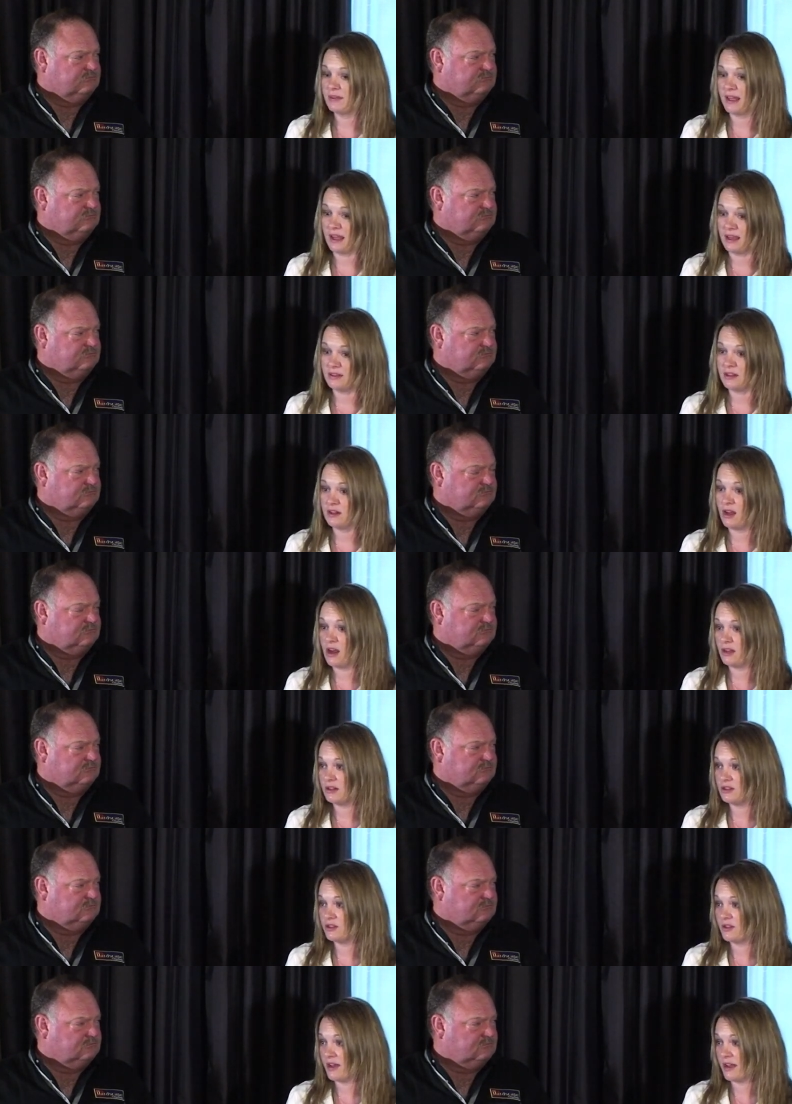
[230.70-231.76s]
Speaker 1: Gain the
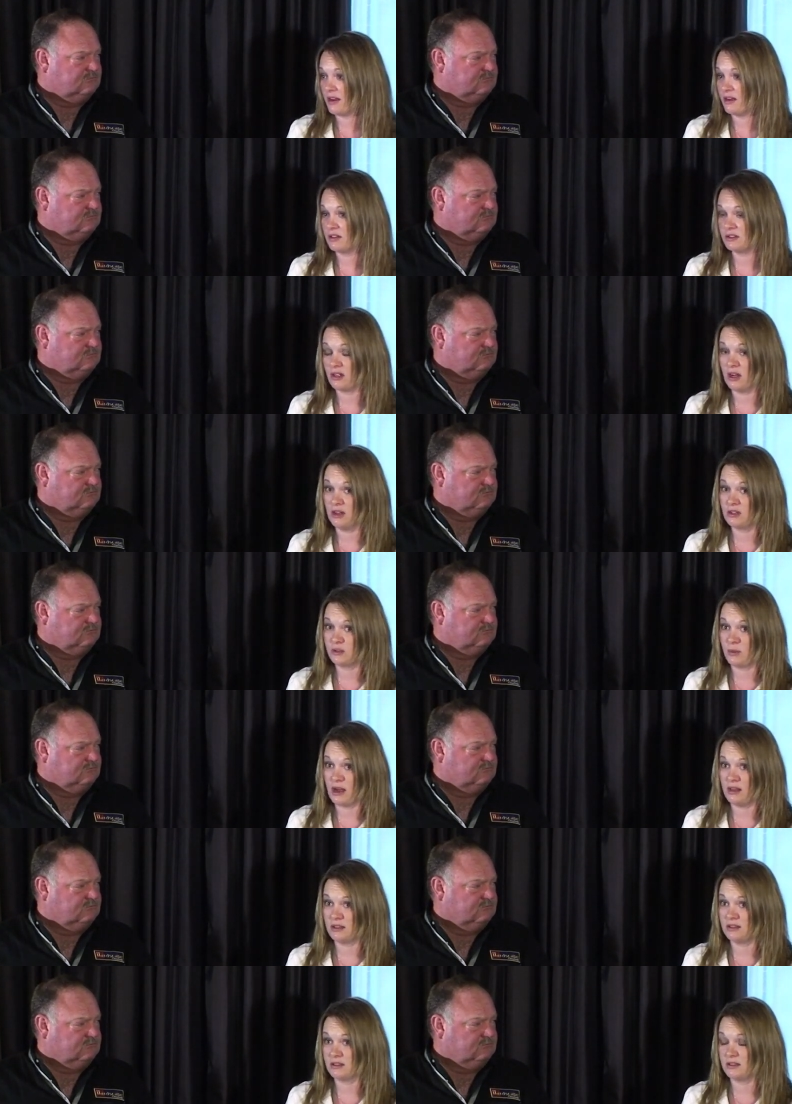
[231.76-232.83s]
knowledge there, as
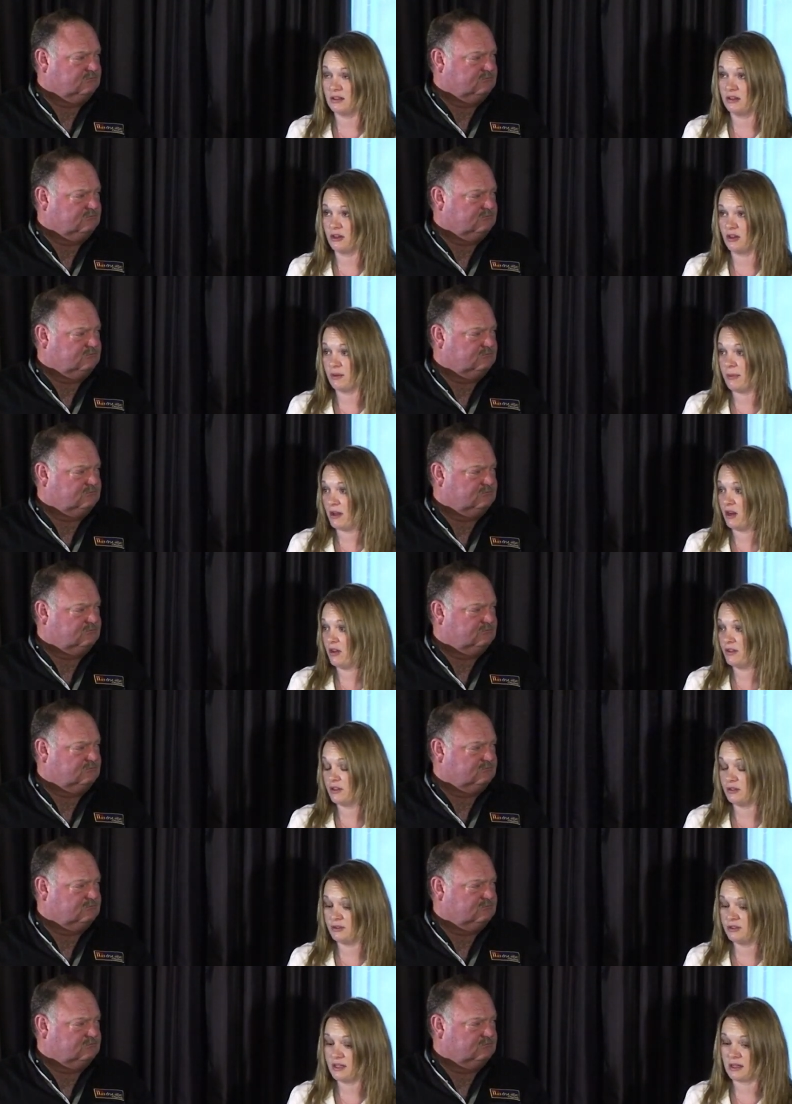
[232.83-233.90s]
well as learn about all
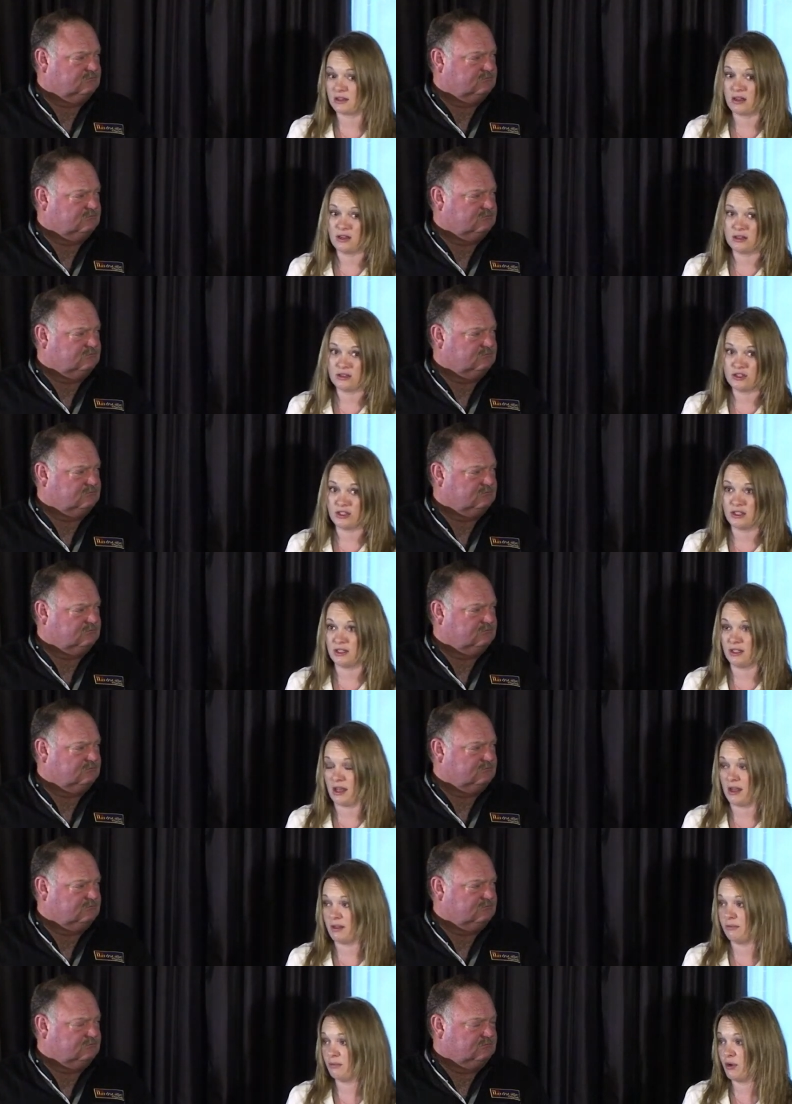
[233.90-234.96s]
the new technology
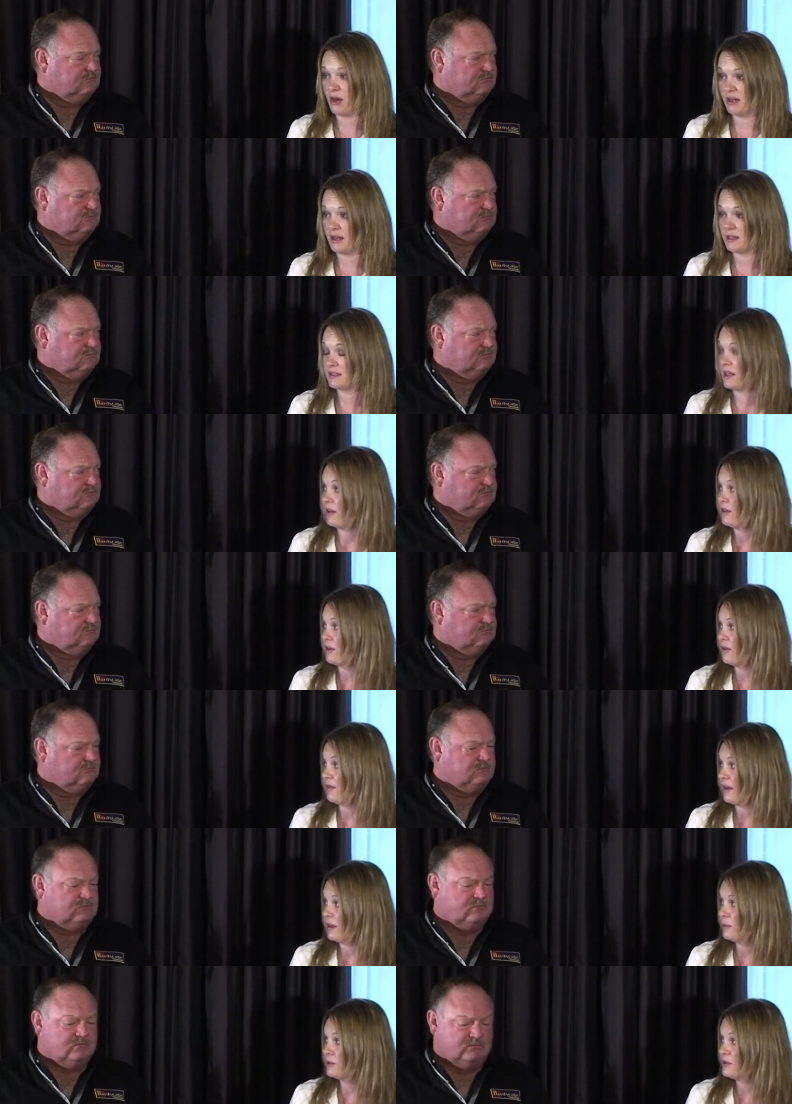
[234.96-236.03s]
and products out there
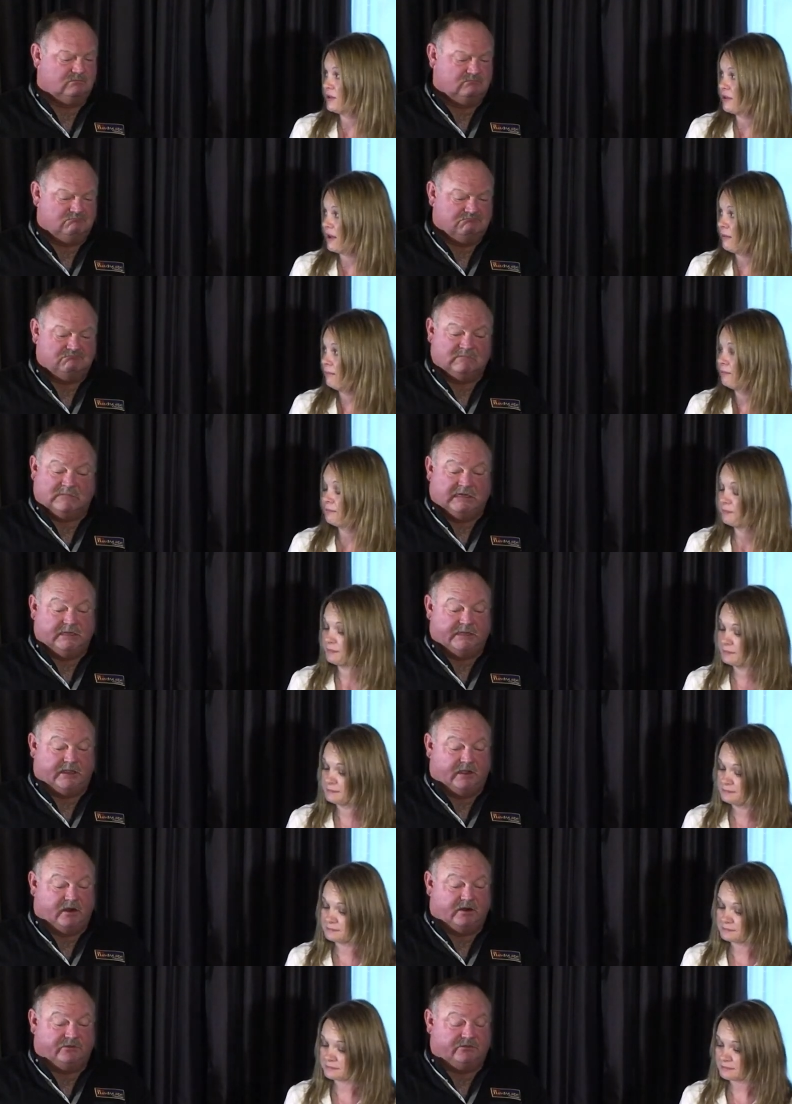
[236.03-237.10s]
available to them.
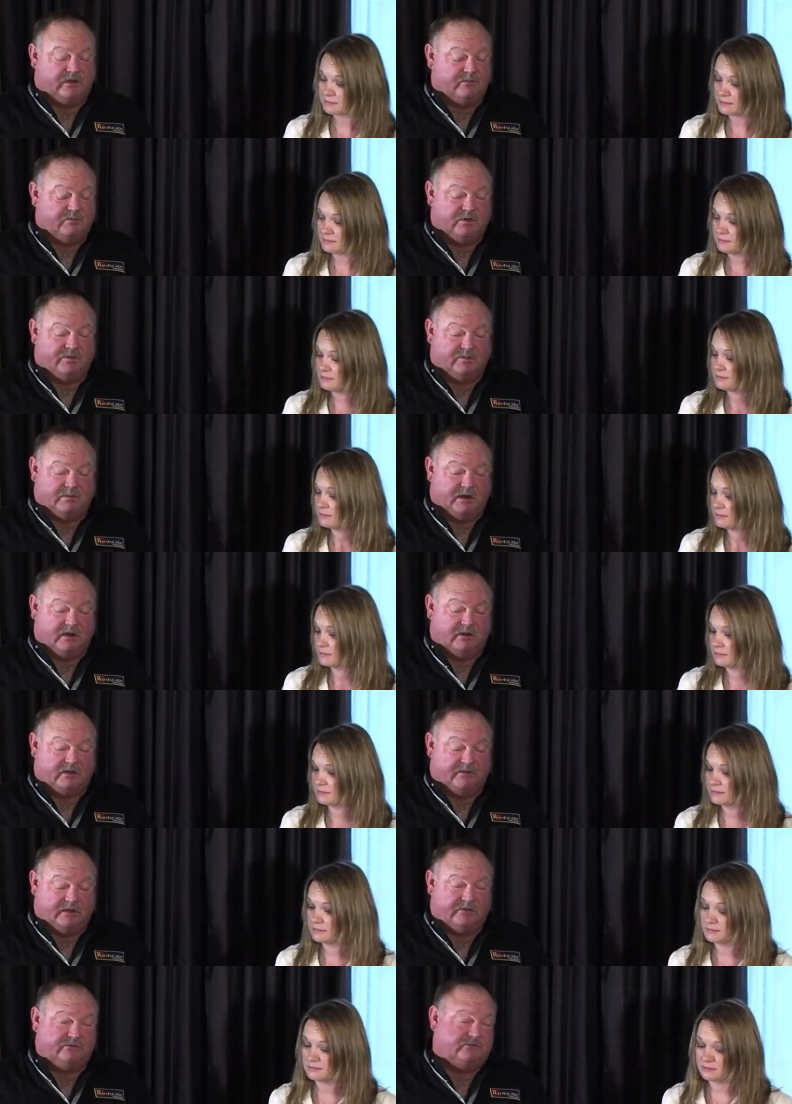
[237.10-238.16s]
Speaker 2: Yeah, Hardscape North
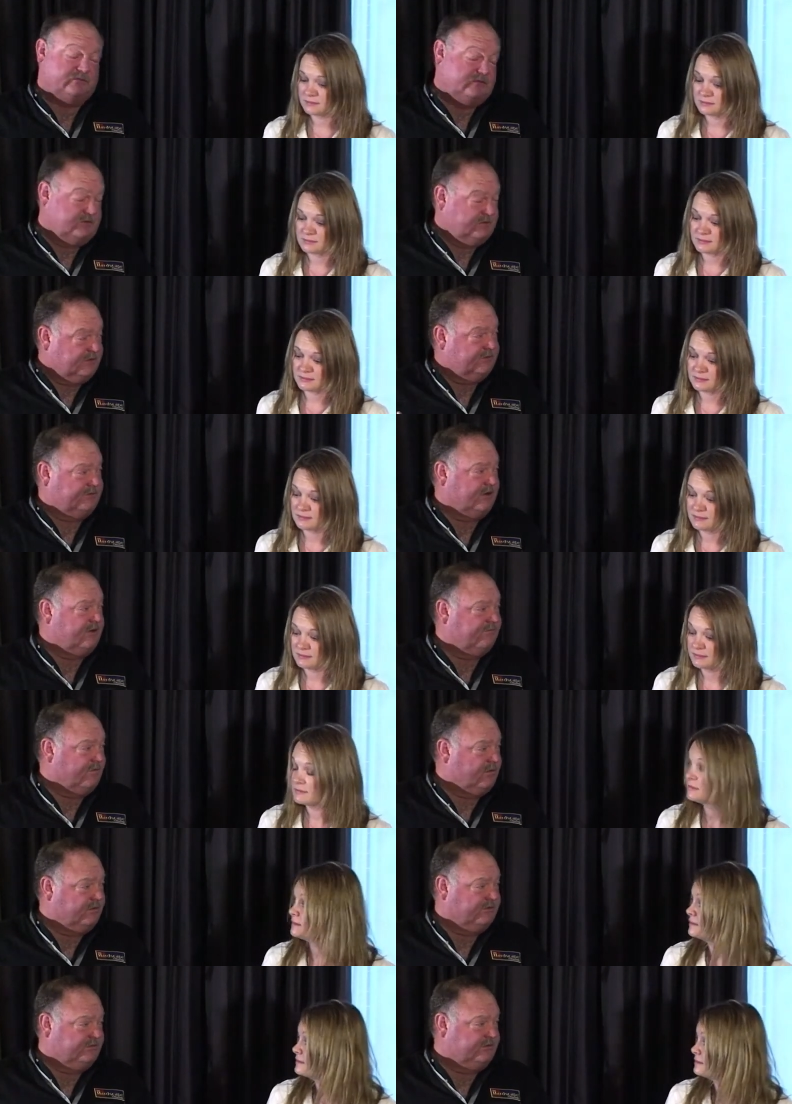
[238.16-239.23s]
America, that's our
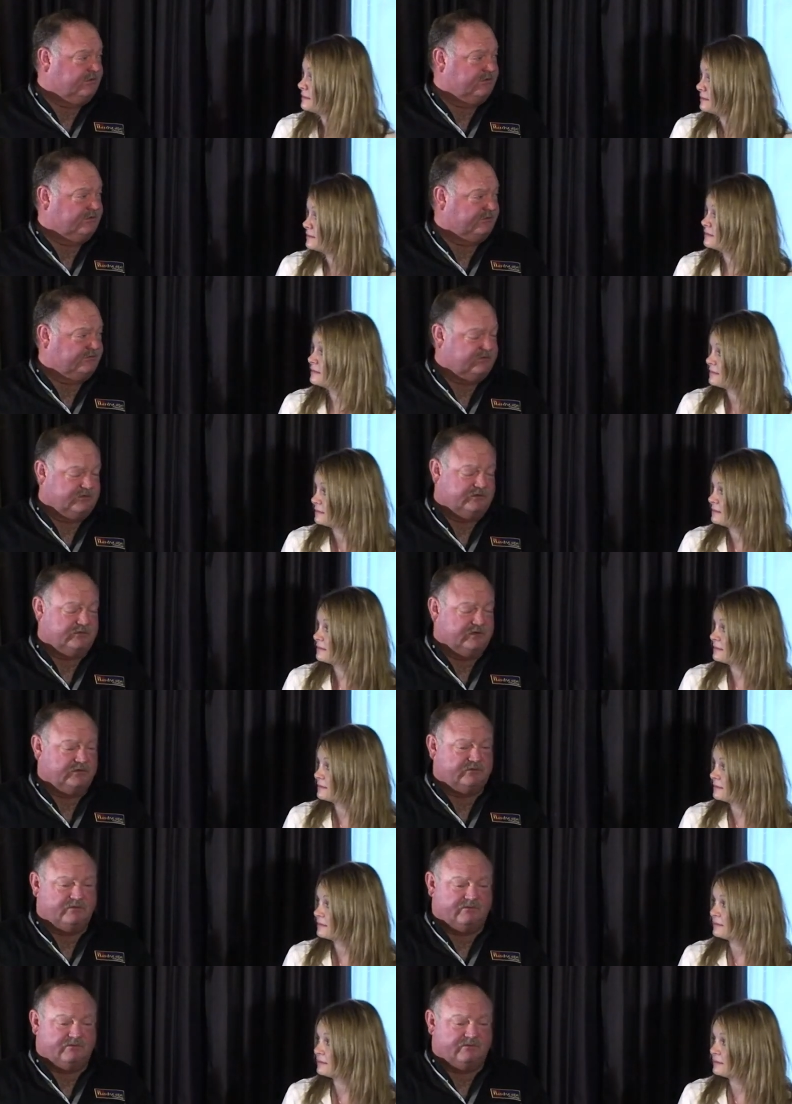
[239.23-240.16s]
focus too. It's a